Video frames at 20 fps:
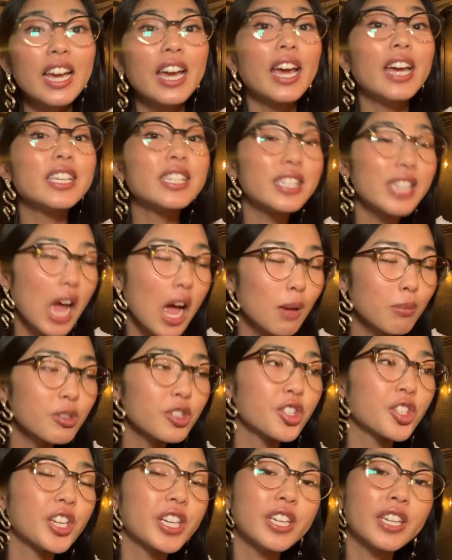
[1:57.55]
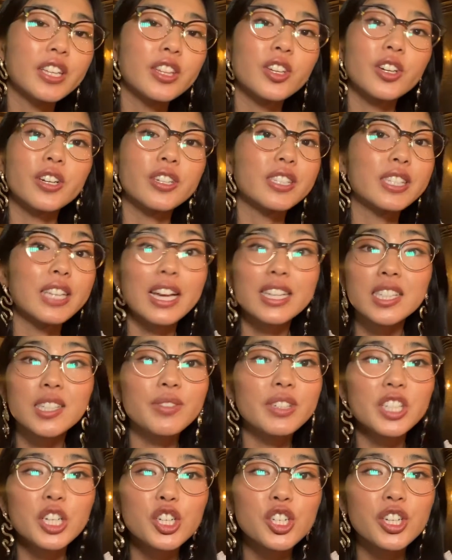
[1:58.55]
establishing their sense of
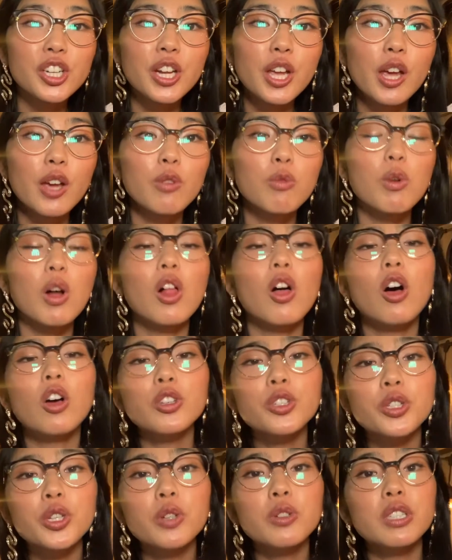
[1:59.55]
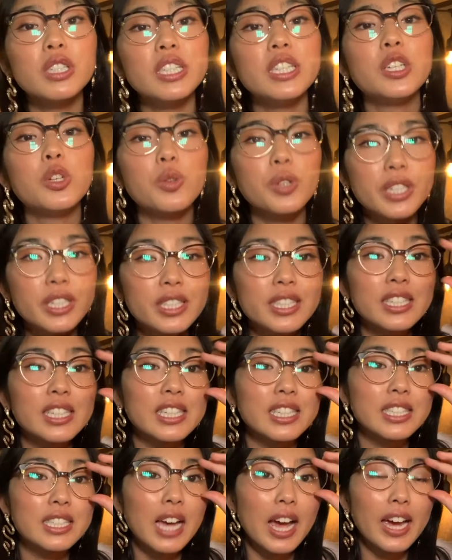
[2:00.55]
initiative while also decreasing
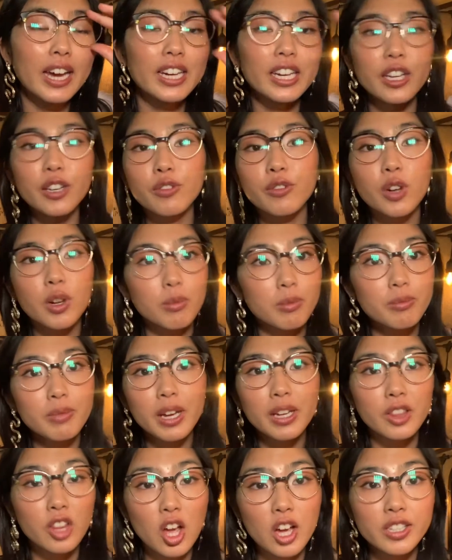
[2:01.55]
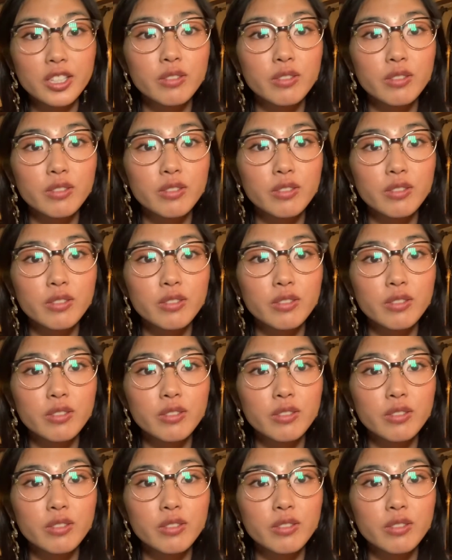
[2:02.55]
anxiety from loss of